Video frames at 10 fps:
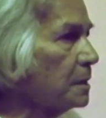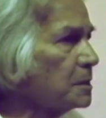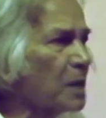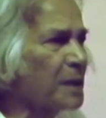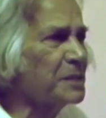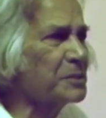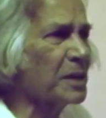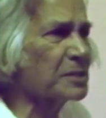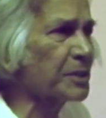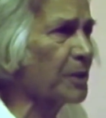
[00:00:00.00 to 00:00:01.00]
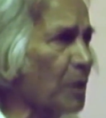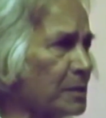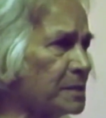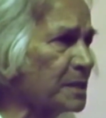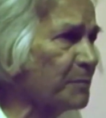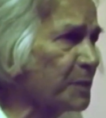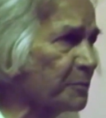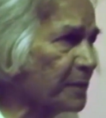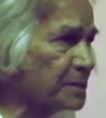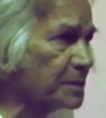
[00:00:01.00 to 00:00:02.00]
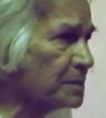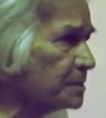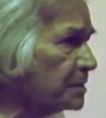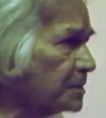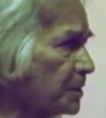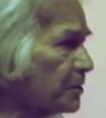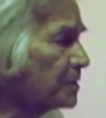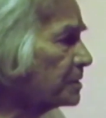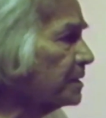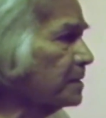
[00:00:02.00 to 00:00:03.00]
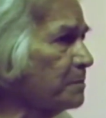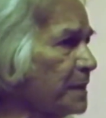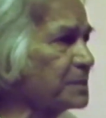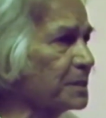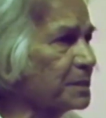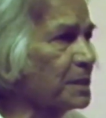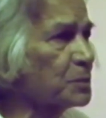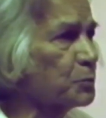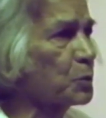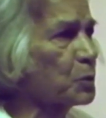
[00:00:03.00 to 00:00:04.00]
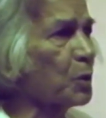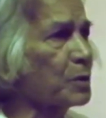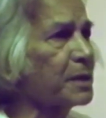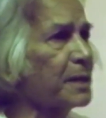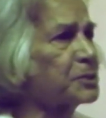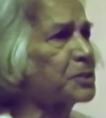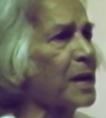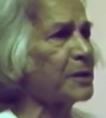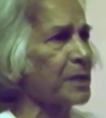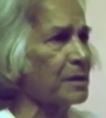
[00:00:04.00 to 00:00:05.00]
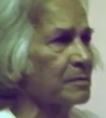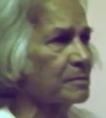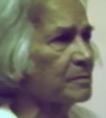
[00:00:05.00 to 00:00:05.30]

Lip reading: He is not interested in all these empty phrases. He is interested in basic things, food, clothing and shelter.